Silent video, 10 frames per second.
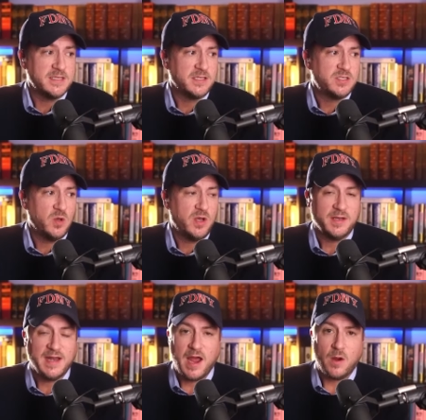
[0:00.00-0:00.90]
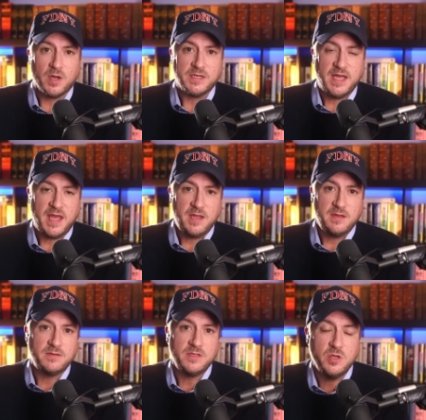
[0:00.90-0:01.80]
to it an hour a day,
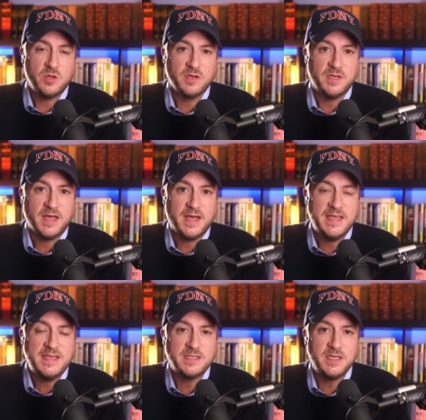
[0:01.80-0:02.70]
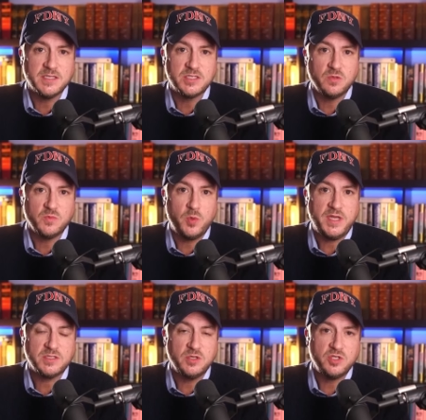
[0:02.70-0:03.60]
you could easily consume the
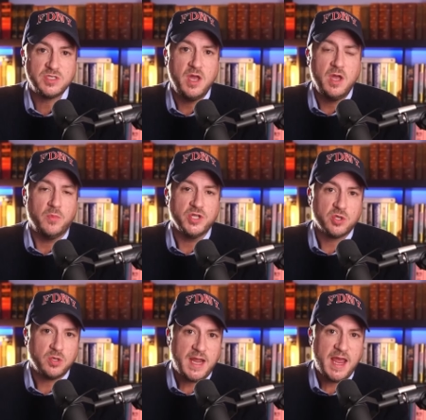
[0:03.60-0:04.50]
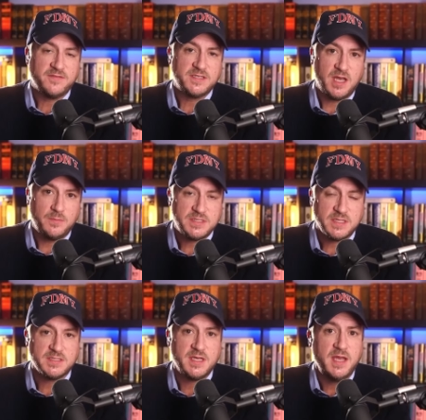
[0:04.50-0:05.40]
week's news, but you're going to have
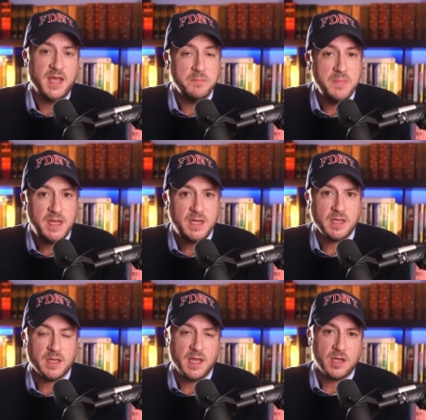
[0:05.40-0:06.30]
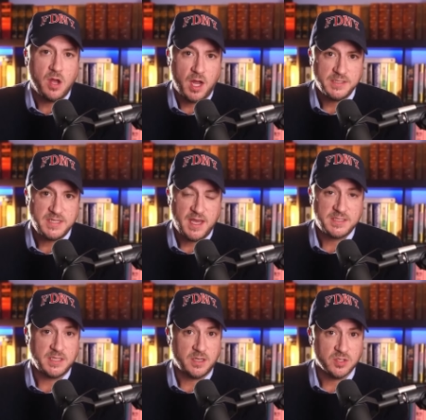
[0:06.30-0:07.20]
substance and meaning and context
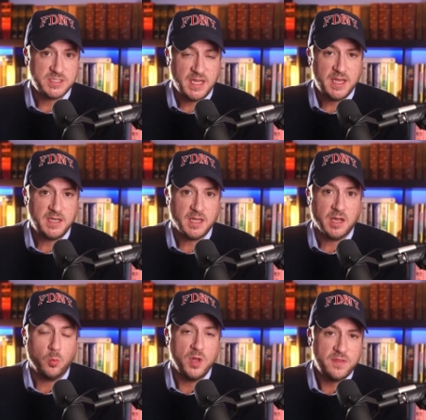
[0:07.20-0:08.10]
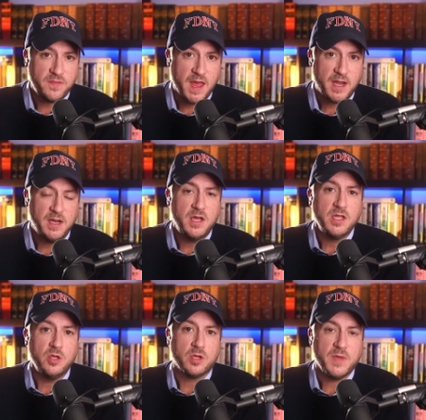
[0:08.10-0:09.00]
and understanding. And with that,
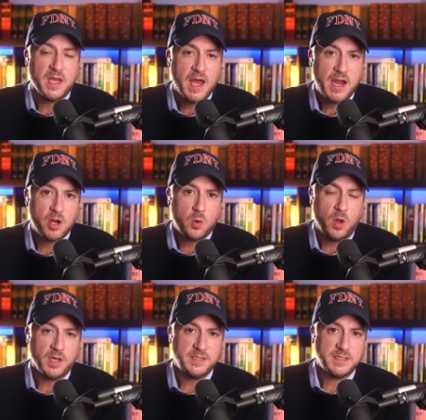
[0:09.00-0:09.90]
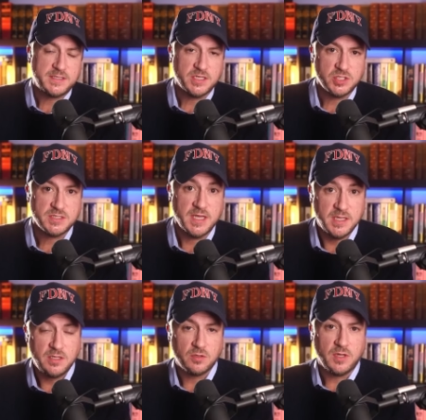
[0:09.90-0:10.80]
you can make higher quality decisions in
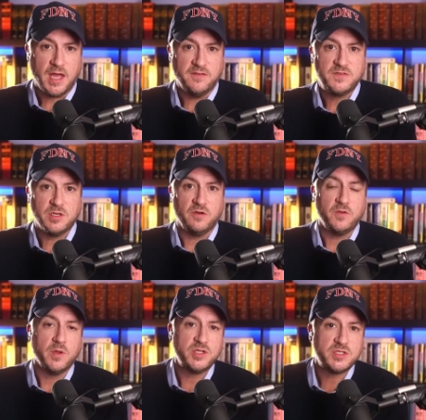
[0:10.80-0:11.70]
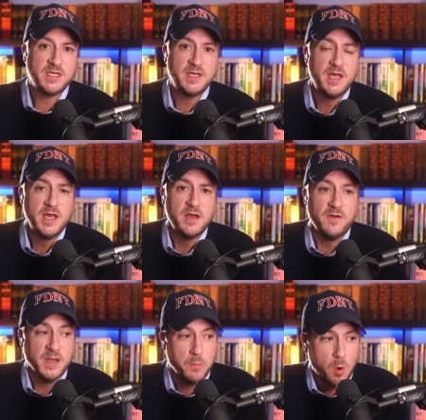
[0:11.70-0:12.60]
your life. So if you're interested
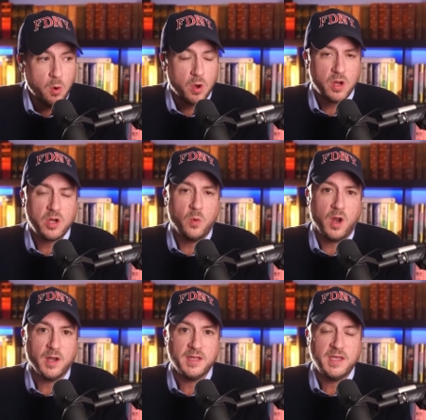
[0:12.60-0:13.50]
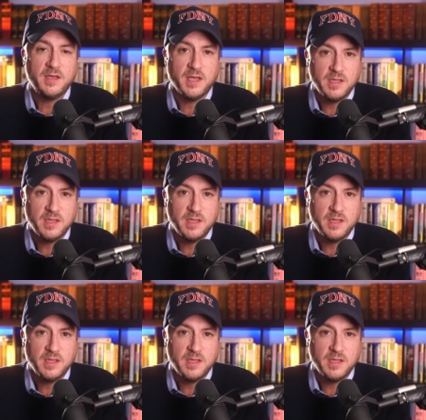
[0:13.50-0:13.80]
in more quality in your